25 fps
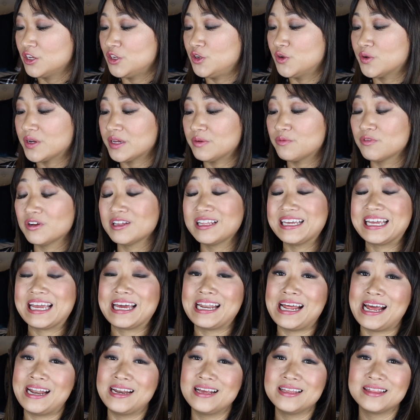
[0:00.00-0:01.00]
You can really
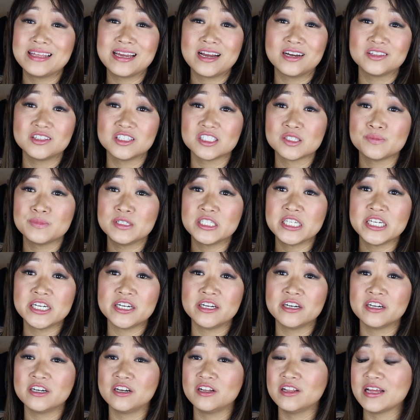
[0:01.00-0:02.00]
get anything on this
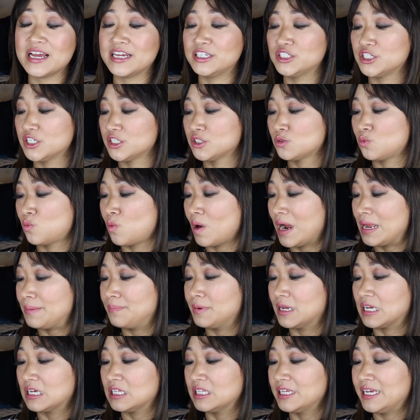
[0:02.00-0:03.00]
material and just
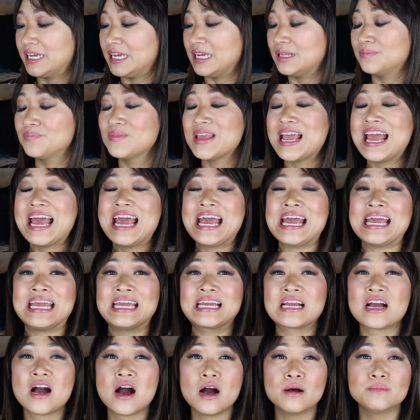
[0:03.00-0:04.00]
wipe it clean.
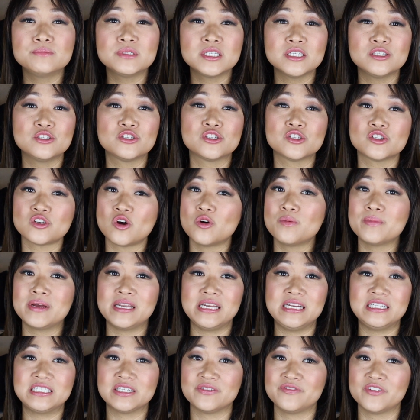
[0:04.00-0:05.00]
It comes in so
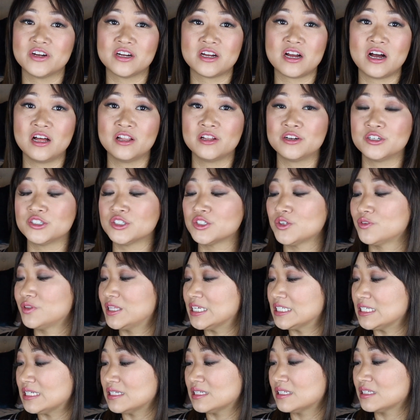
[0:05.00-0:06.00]
many different colors. So
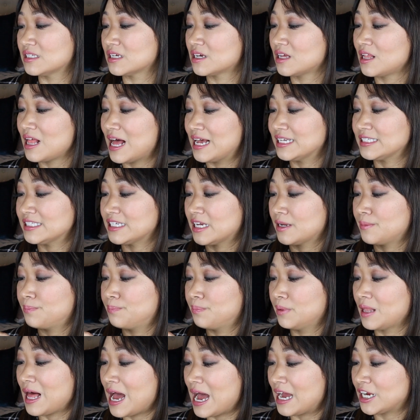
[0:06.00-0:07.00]
this is the
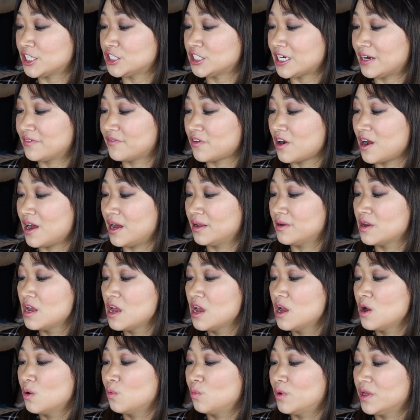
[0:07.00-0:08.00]
classic black chevron
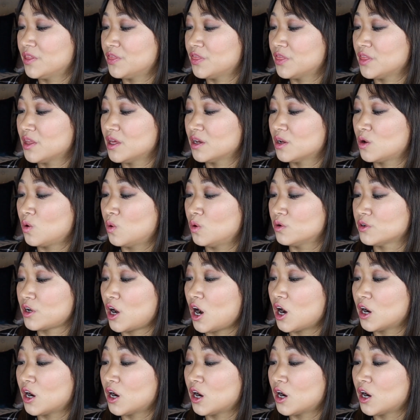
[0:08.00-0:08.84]
with the gold